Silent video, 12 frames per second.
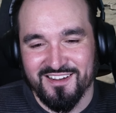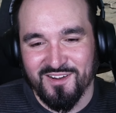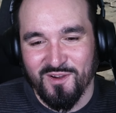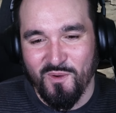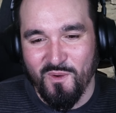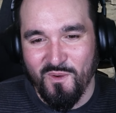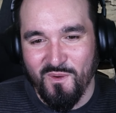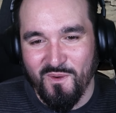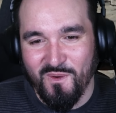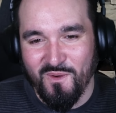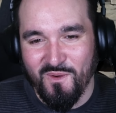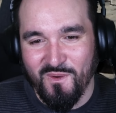
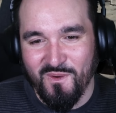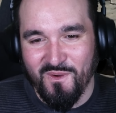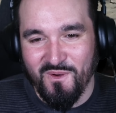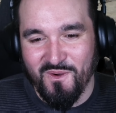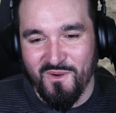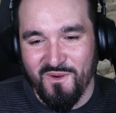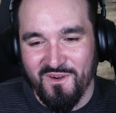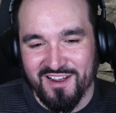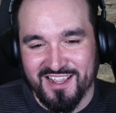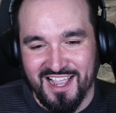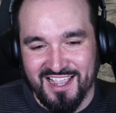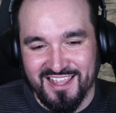Oh.
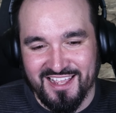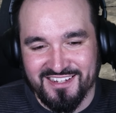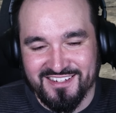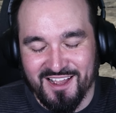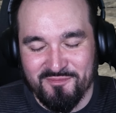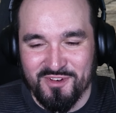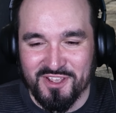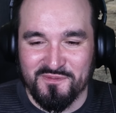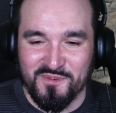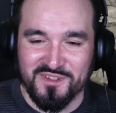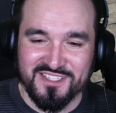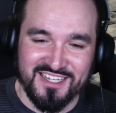Okay, then. I'm looking
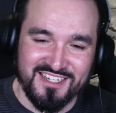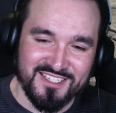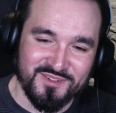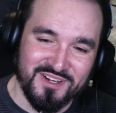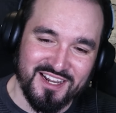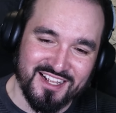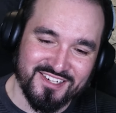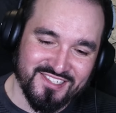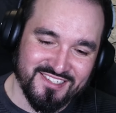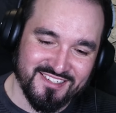forward to seeing this one in action.